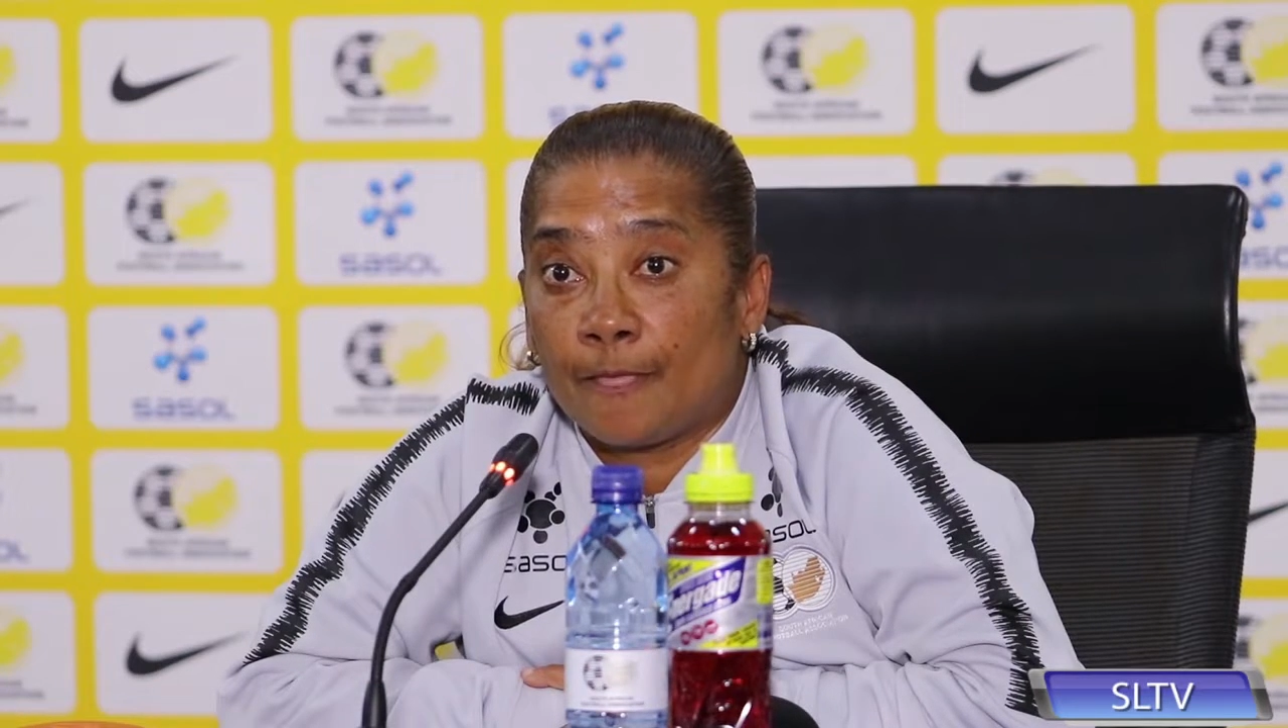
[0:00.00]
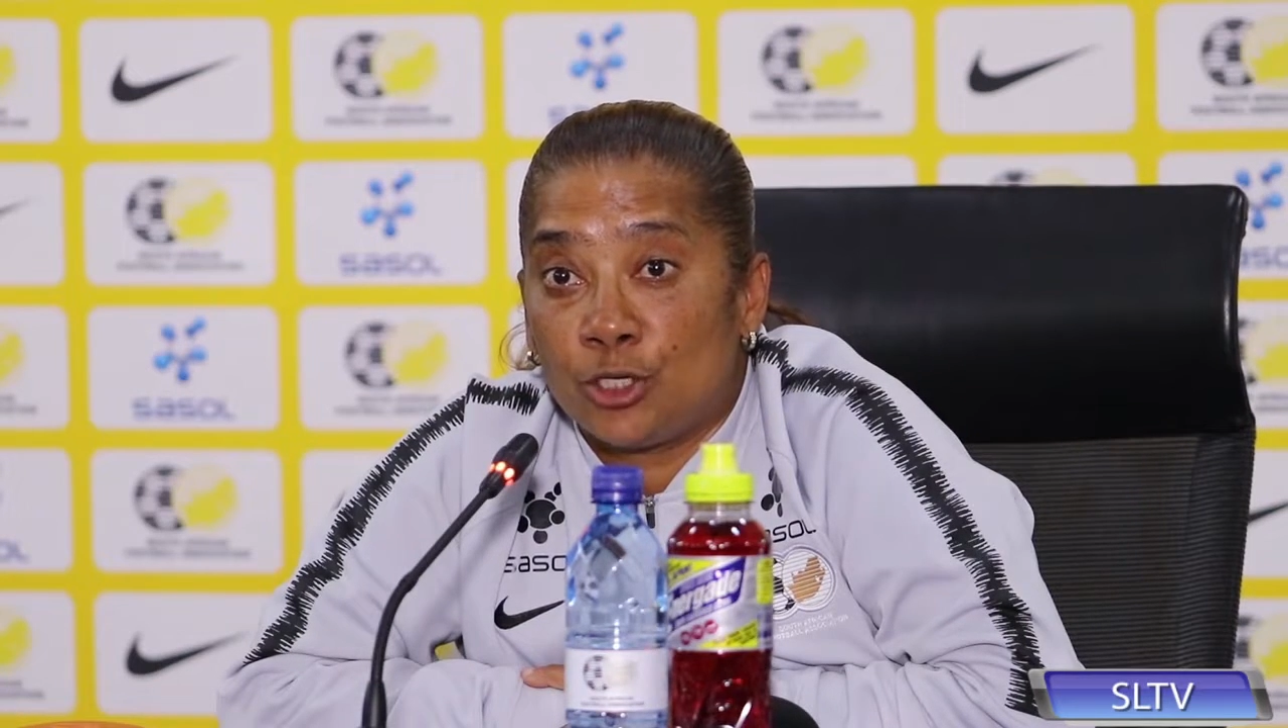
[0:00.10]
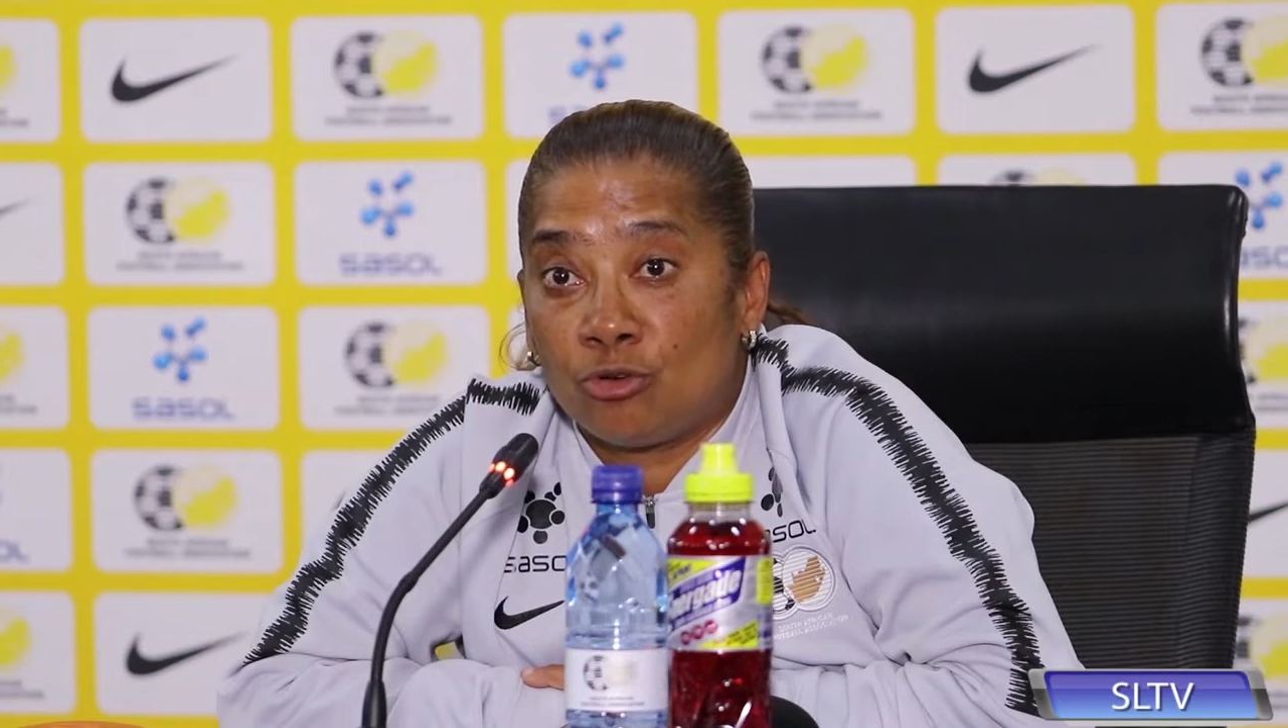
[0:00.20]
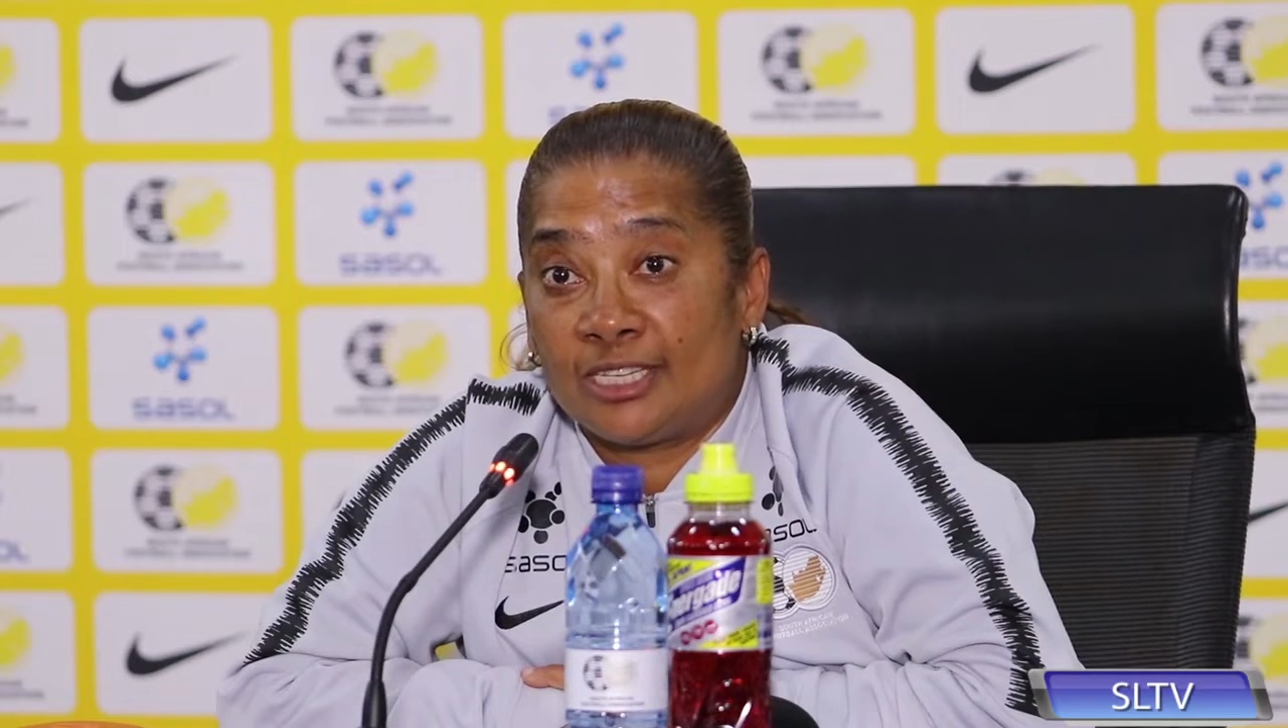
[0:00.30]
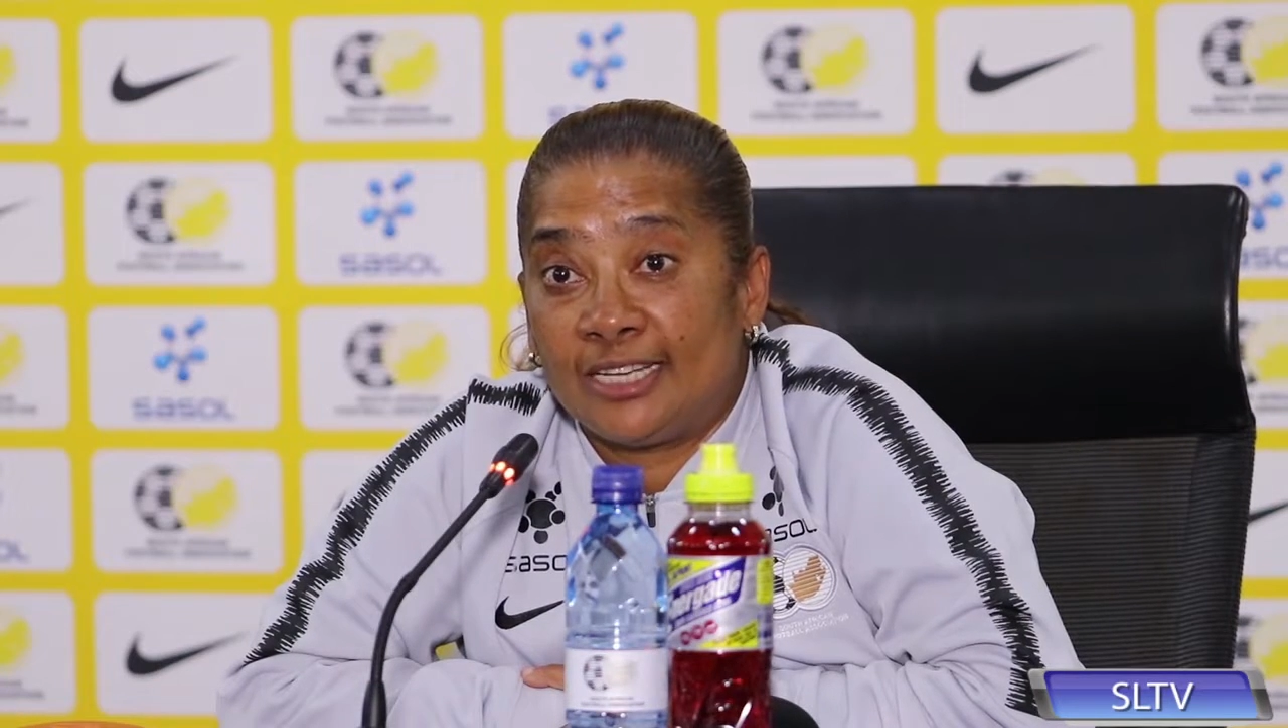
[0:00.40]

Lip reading: She was